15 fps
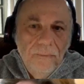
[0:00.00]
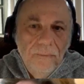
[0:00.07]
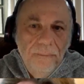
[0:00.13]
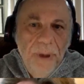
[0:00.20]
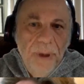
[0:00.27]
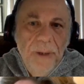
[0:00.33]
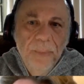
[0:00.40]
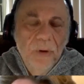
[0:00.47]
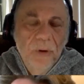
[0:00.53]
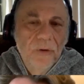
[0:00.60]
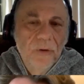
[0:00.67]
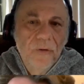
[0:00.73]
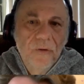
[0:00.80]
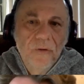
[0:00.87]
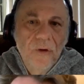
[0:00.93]
People are
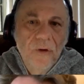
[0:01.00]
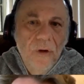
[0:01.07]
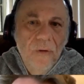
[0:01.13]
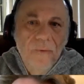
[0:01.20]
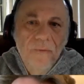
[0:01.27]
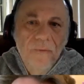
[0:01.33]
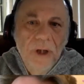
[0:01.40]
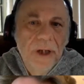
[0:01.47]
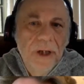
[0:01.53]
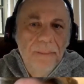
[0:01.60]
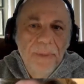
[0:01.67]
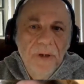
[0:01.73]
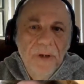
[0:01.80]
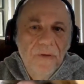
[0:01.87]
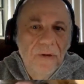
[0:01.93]
so fucking
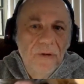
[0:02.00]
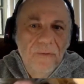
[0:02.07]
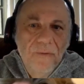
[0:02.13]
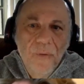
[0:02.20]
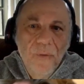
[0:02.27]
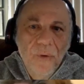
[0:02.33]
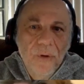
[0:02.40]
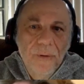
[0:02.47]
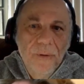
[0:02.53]
misinformed.